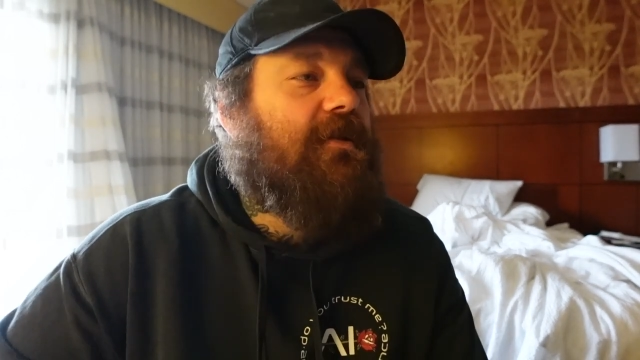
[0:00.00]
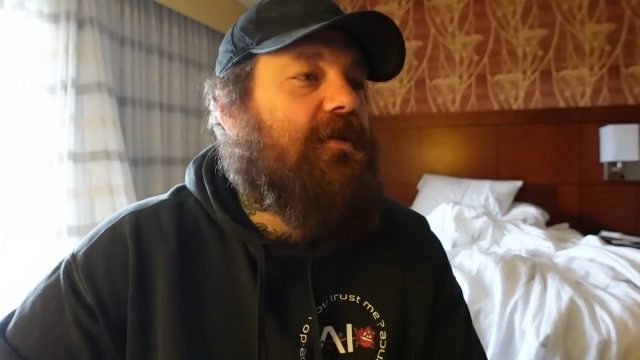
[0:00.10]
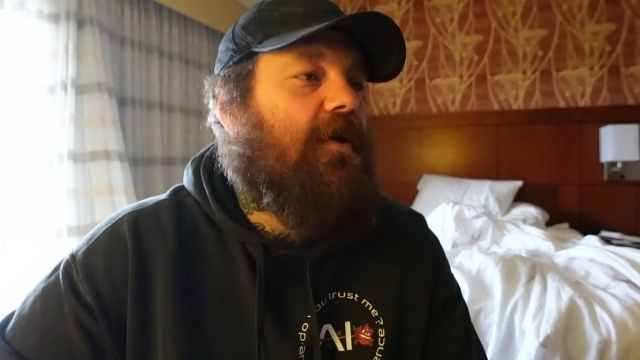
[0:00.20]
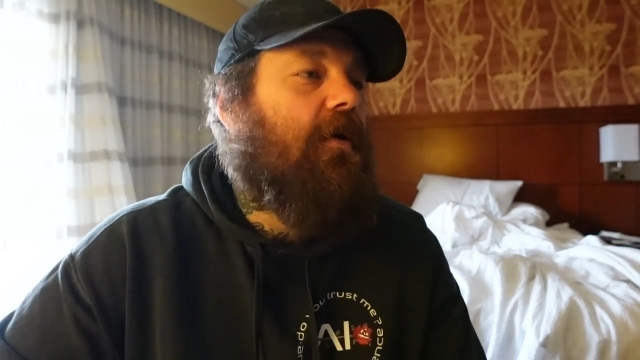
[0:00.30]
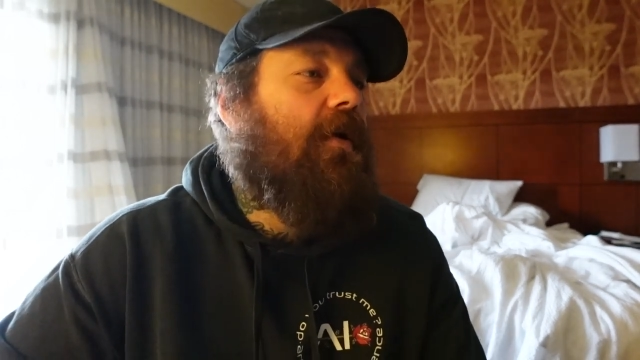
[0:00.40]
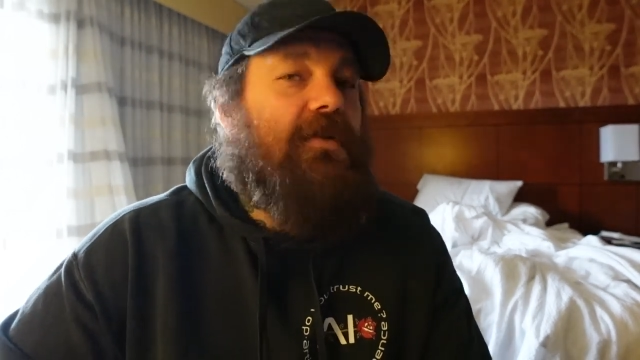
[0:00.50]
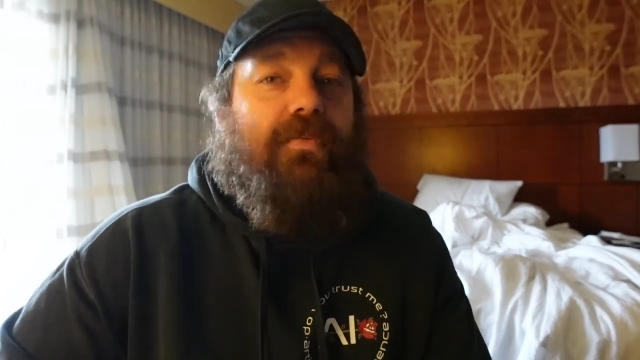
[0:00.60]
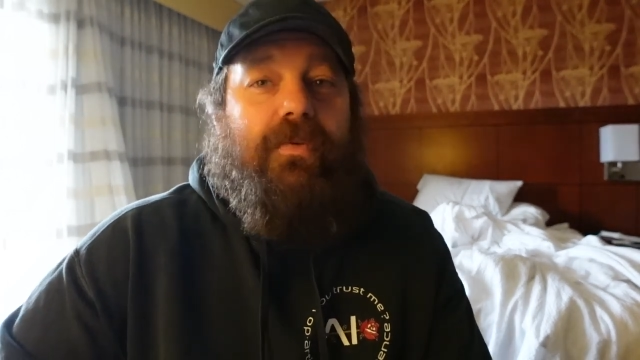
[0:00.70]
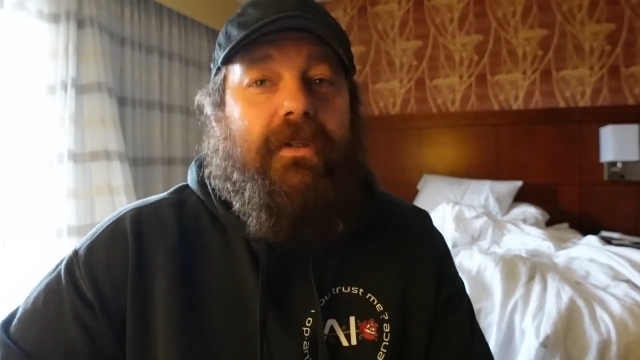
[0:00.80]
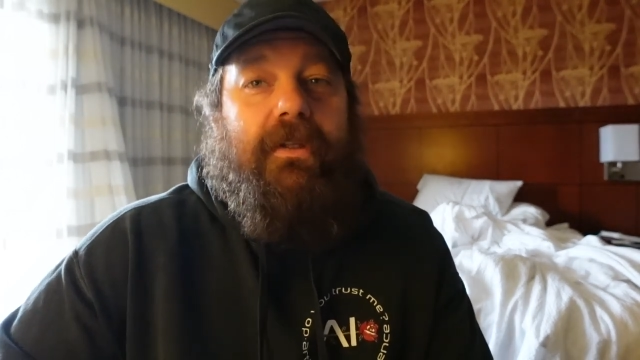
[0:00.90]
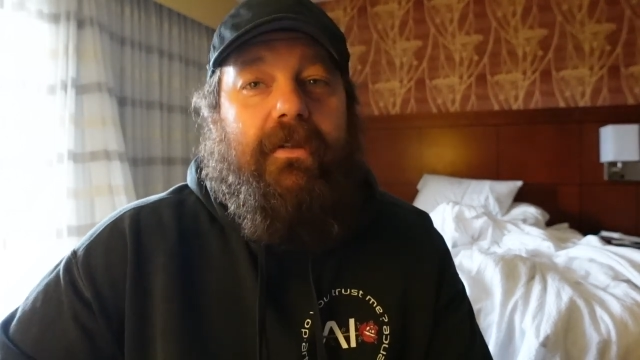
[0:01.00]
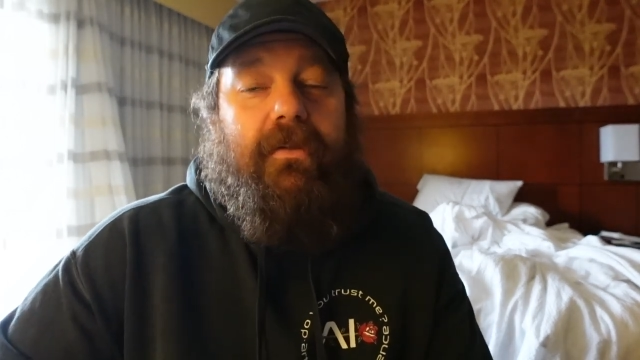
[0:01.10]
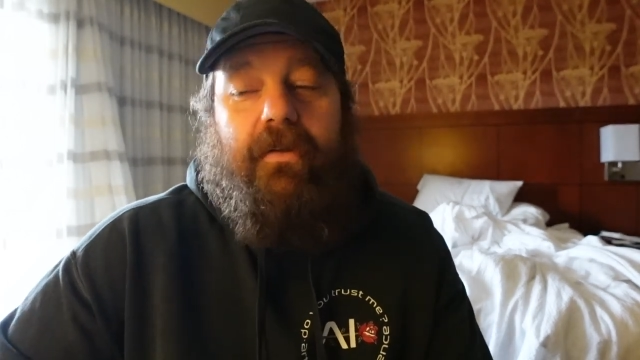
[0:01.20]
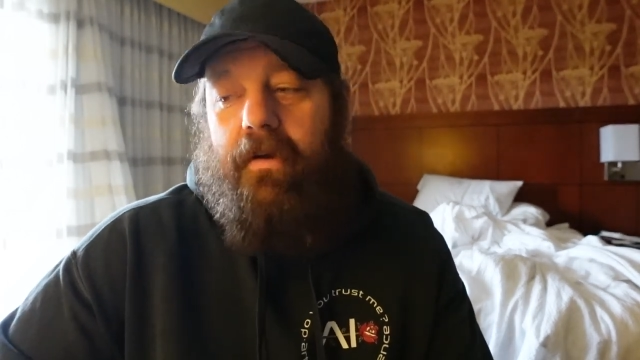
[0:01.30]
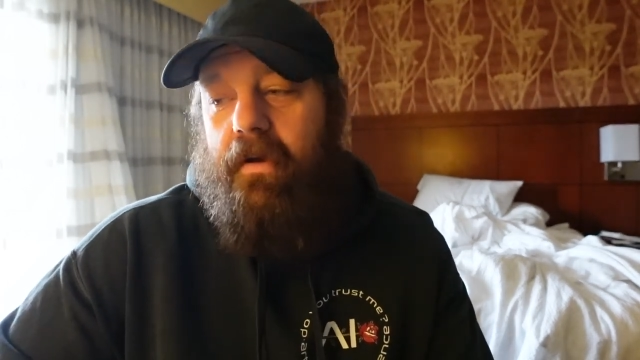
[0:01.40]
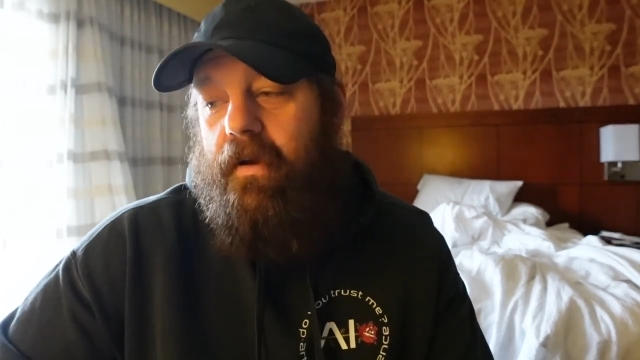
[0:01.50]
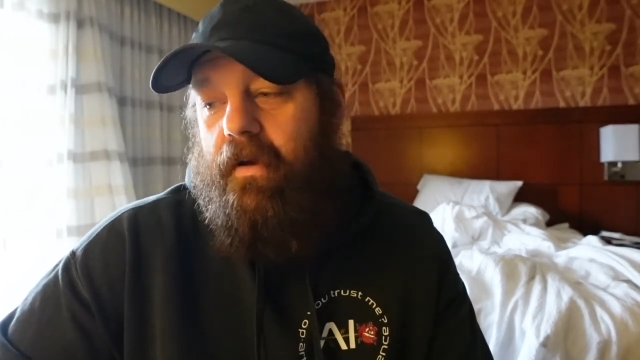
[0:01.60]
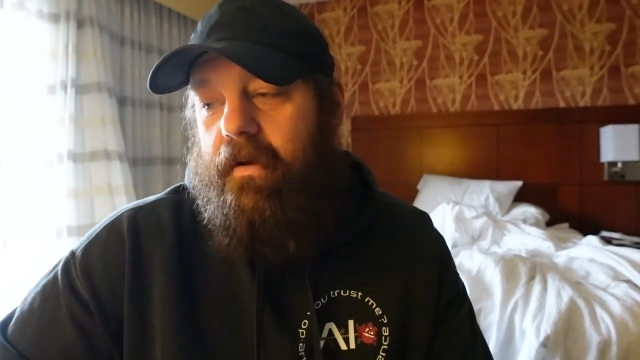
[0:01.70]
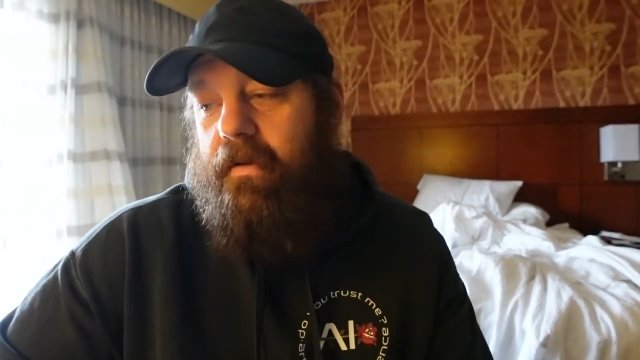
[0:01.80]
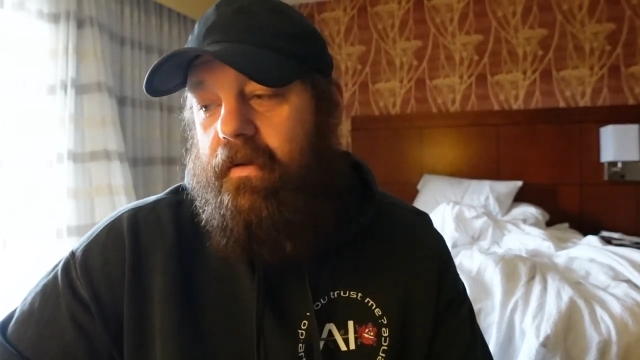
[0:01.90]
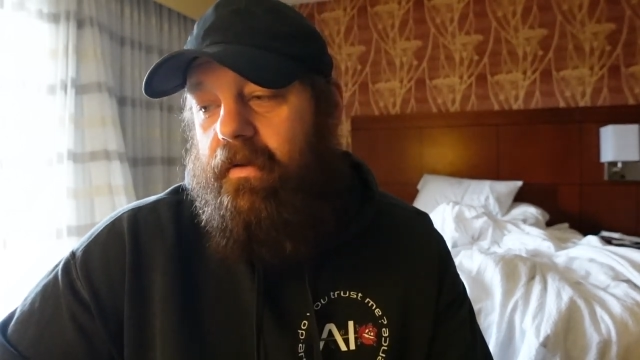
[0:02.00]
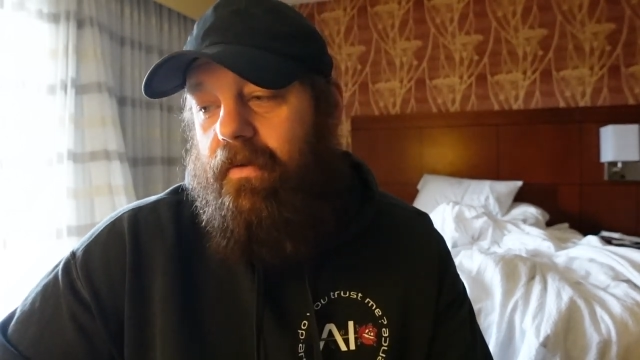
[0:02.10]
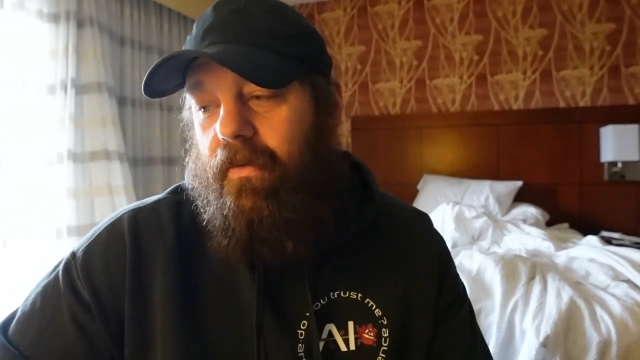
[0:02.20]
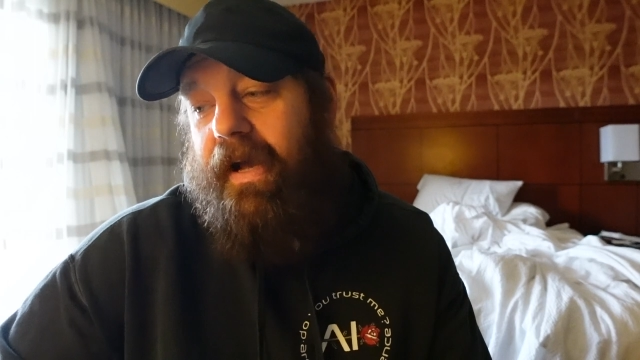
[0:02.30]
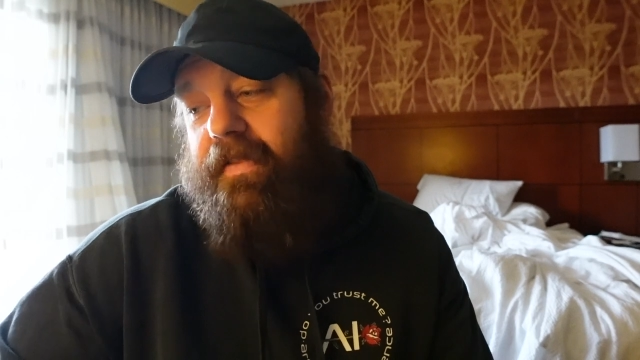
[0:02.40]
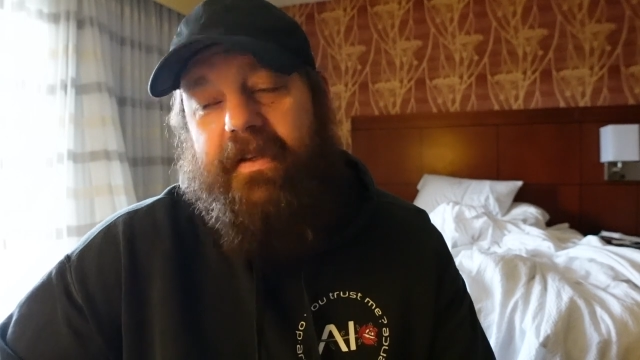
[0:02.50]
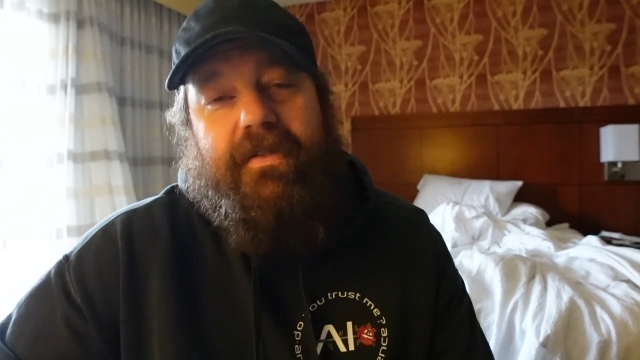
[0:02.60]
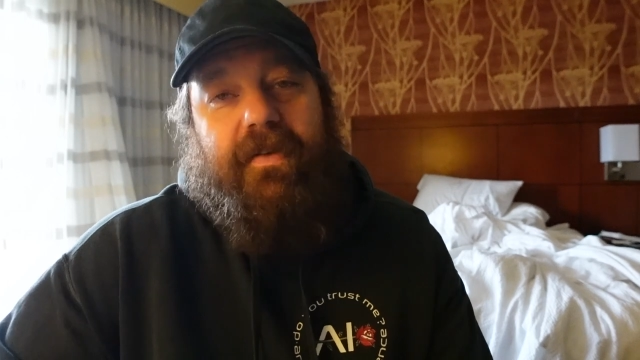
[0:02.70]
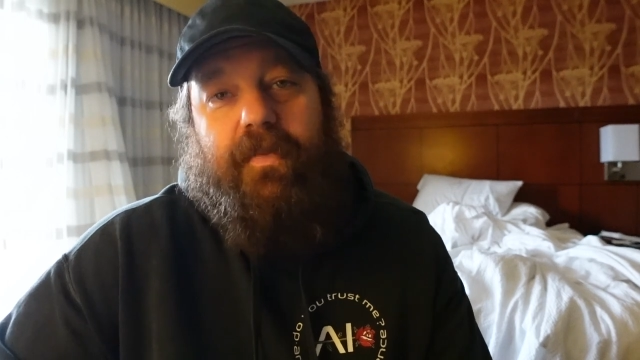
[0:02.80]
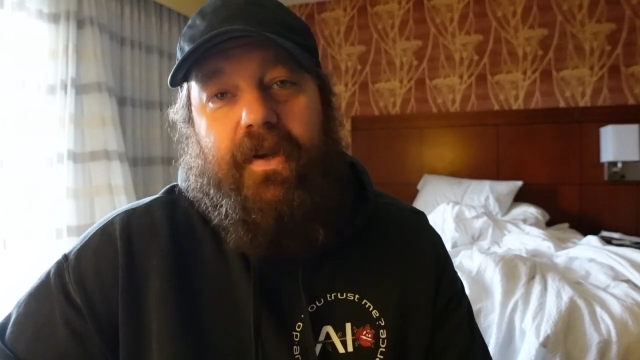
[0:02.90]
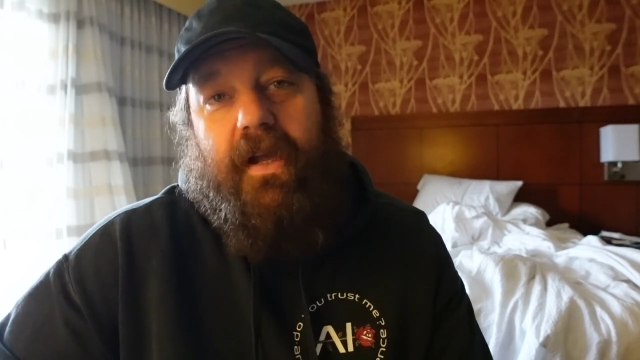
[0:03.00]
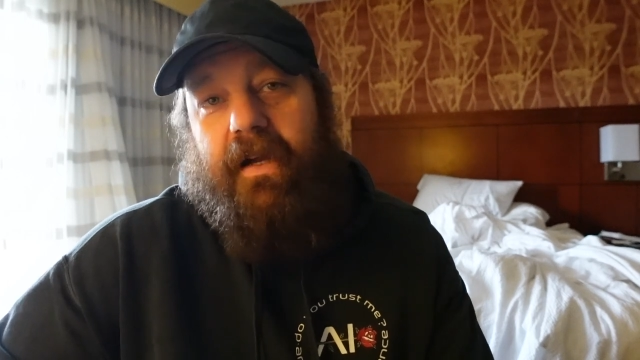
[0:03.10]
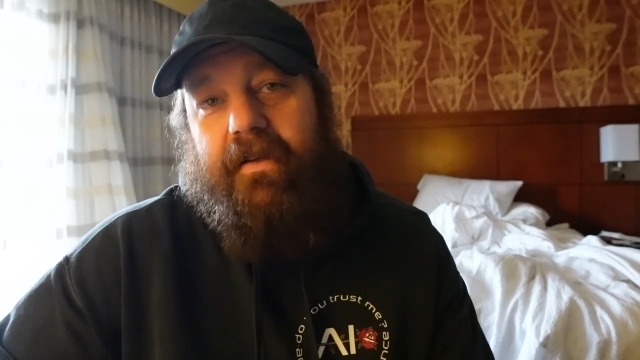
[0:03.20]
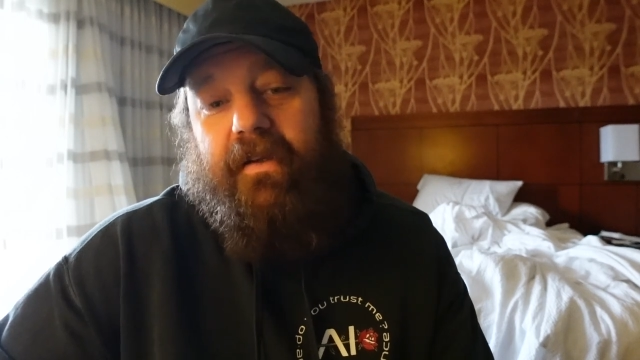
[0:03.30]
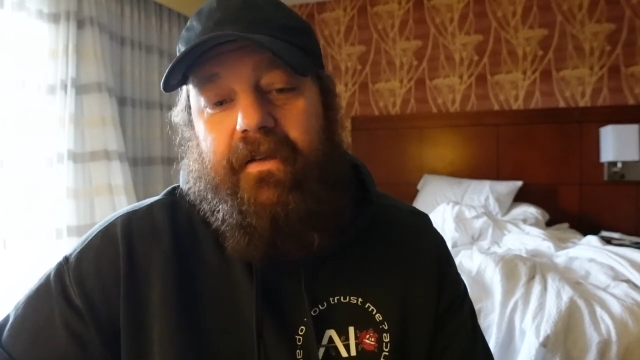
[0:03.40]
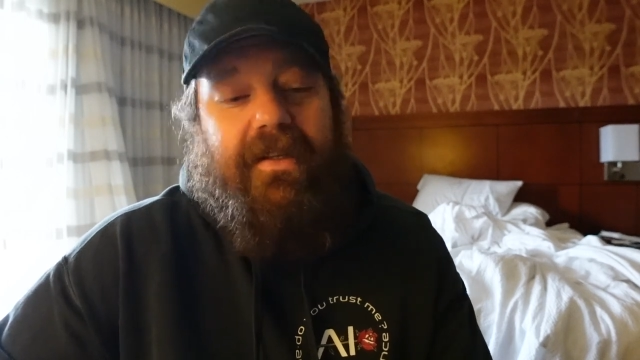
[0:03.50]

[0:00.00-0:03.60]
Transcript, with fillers: So it's really uh, why things have been hectic.